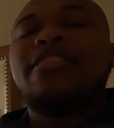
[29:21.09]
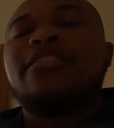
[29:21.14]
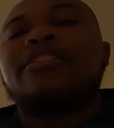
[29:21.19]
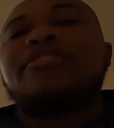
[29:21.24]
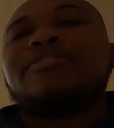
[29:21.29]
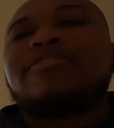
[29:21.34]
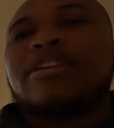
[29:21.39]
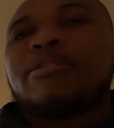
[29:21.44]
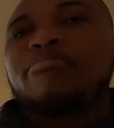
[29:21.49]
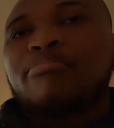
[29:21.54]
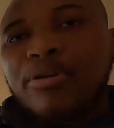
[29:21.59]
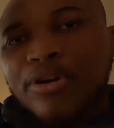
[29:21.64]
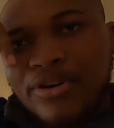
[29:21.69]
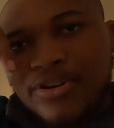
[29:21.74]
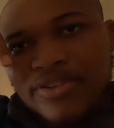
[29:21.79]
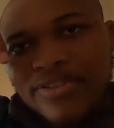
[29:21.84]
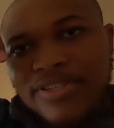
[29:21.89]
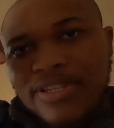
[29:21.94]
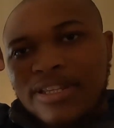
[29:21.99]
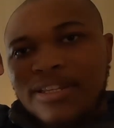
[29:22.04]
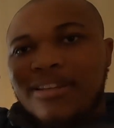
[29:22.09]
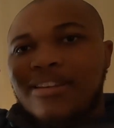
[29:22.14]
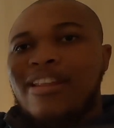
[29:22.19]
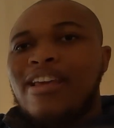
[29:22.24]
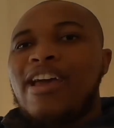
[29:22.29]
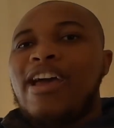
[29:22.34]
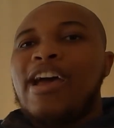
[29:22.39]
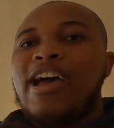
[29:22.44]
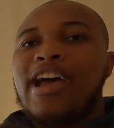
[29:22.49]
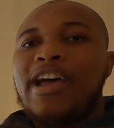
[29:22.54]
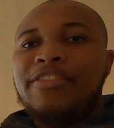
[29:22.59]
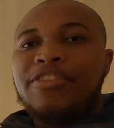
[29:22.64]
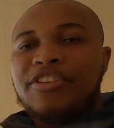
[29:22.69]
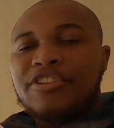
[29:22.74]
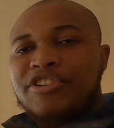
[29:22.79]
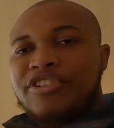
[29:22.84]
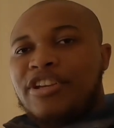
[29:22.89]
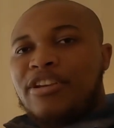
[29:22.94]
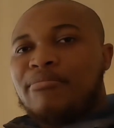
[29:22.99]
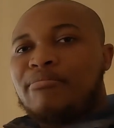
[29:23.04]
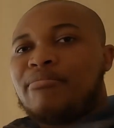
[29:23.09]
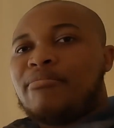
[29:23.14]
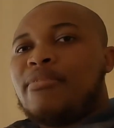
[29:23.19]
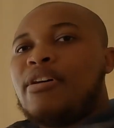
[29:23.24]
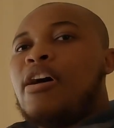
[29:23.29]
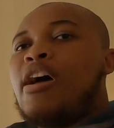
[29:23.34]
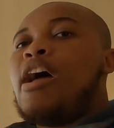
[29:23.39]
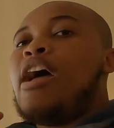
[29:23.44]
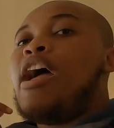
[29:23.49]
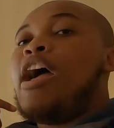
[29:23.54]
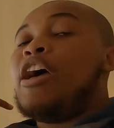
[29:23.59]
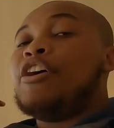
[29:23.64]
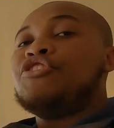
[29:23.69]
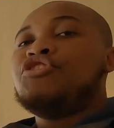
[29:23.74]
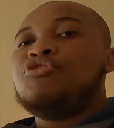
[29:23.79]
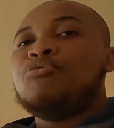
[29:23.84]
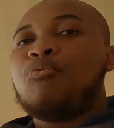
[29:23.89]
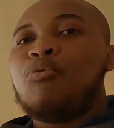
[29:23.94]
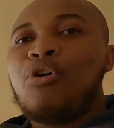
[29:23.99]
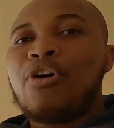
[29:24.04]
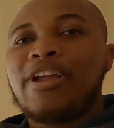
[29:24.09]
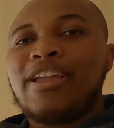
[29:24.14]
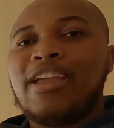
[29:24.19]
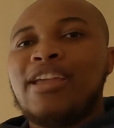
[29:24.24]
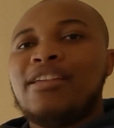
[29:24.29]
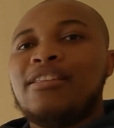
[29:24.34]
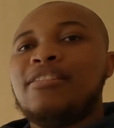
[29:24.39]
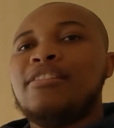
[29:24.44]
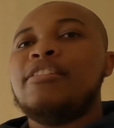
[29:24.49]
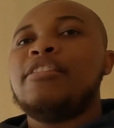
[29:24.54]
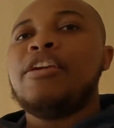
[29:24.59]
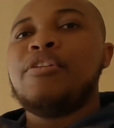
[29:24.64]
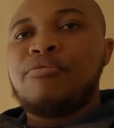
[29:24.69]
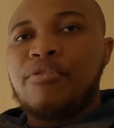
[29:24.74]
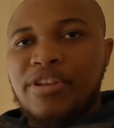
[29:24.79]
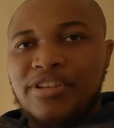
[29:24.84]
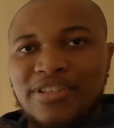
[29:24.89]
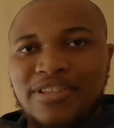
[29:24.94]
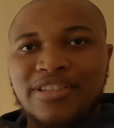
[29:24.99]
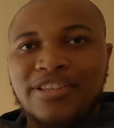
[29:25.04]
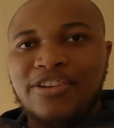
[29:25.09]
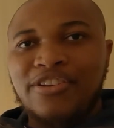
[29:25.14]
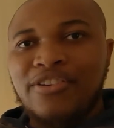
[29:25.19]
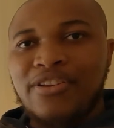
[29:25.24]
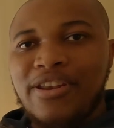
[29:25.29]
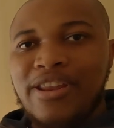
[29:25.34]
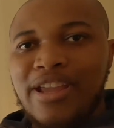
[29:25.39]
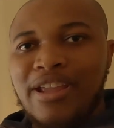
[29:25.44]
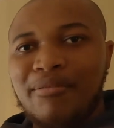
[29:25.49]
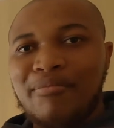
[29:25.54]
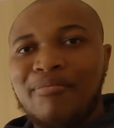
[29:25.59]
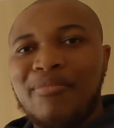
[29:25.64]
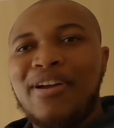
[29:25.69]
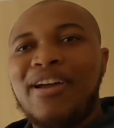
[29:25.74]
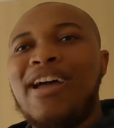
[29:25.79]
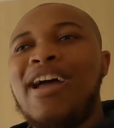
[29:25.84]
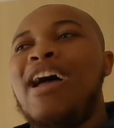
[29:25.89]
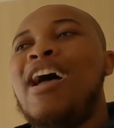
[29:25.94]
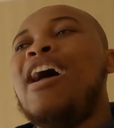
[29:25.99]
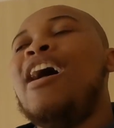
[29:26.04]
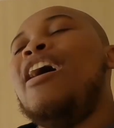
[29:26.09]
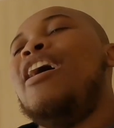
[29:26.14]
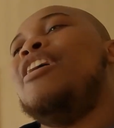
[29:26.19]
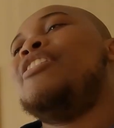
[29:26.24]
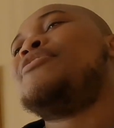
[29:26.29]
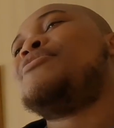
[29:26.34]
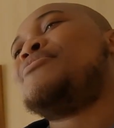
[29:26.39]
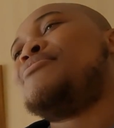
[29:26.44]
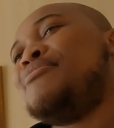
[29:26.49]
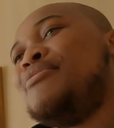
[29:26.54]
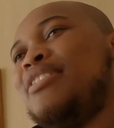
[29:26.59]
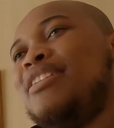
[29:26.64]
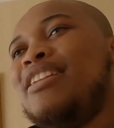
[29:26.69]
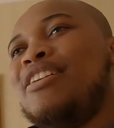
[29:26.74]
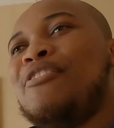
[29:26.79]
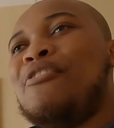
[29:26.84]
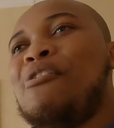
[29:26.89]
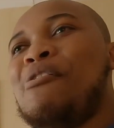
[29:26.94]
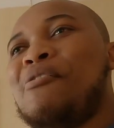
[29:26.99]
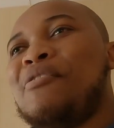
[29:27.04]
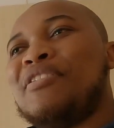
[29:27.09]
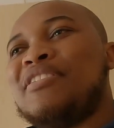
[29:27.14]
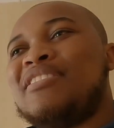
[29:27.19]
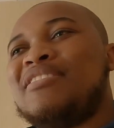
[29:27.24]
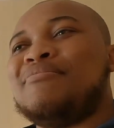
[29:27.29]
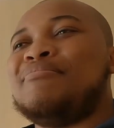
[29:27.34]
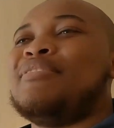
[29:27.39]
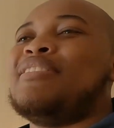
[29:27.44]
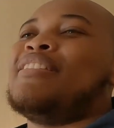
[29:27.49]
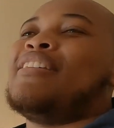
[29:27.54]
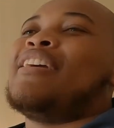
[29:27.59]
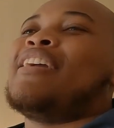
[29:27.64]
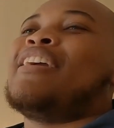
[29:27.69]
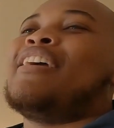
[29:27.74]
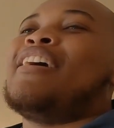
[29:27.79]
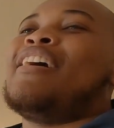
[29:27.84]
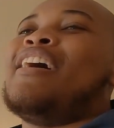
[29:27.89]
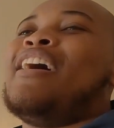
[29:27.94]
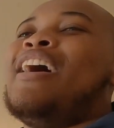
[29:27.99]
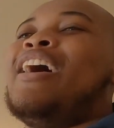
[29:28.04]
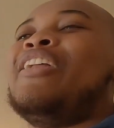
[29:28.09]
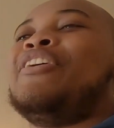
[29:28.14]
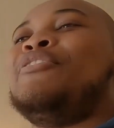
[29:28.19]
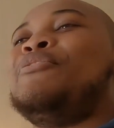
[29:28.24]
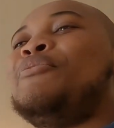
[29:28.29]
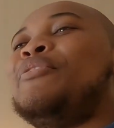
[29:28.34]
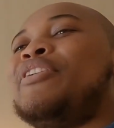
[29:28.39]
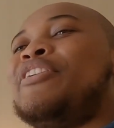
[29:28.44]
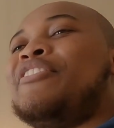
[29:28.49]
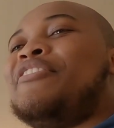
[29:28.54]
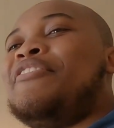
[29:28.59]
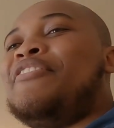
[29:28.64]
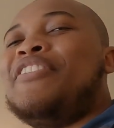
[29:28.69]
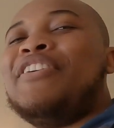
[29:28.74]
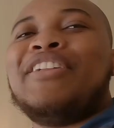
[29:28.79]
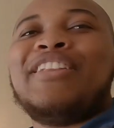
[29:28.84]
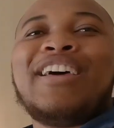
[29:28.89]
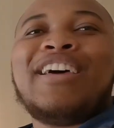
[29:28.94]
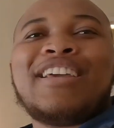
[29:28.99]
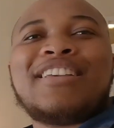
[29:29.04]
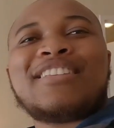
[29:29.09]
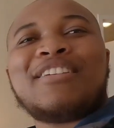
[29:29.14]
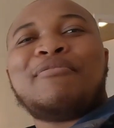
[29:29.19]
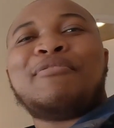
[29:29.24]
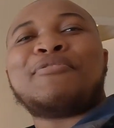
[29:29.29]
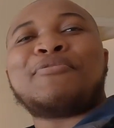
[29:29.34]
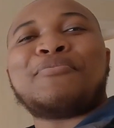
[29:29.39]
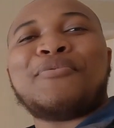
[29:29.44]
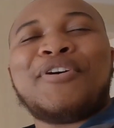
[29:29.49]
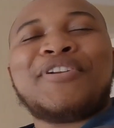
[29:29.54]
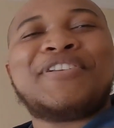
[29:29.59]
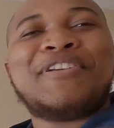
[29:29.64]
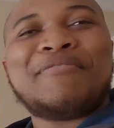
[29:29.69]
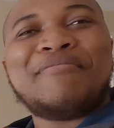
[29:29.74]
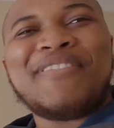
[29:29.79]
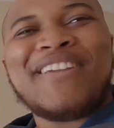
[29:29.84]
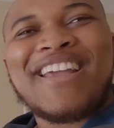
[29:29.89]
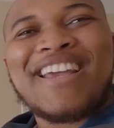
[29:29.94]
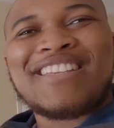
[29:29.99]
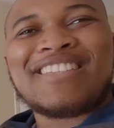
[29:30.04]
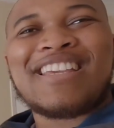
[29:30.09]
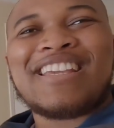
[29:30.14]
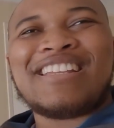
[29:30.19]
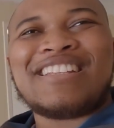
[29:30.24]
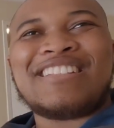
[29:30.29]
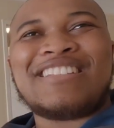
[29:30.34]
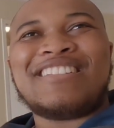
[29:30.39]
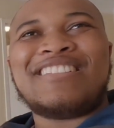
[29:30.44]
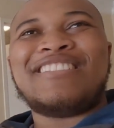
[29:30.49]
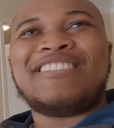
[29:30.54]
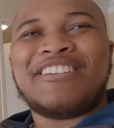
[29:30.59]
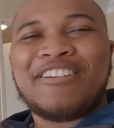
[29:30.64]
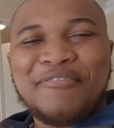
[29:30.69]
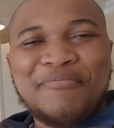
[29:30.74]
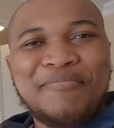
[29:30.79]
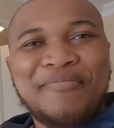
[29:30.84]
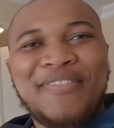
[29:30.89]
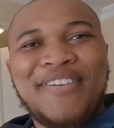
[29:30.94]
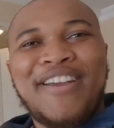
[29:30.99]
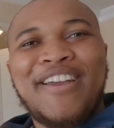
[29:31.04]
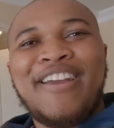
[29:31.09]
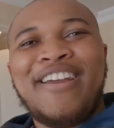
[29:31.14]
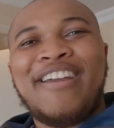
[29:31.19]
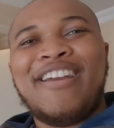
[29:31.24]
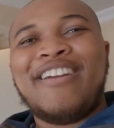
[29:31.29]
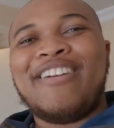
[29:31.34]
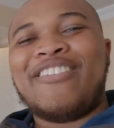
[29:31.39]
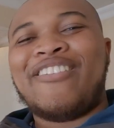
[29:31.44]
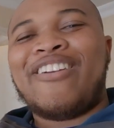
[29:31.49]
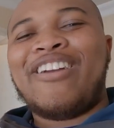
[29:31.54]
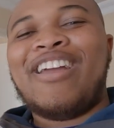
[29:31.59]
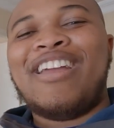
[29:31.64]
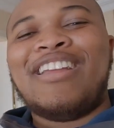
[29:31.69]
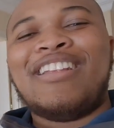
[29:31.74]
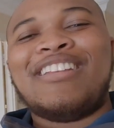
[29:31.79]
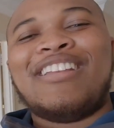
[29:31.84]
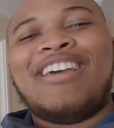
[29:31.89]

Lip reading: There is a person at the gym. As you walk in, they register your name. It's really awkward to me. Like, I don't want to feel like someone's watching me as I gym, right?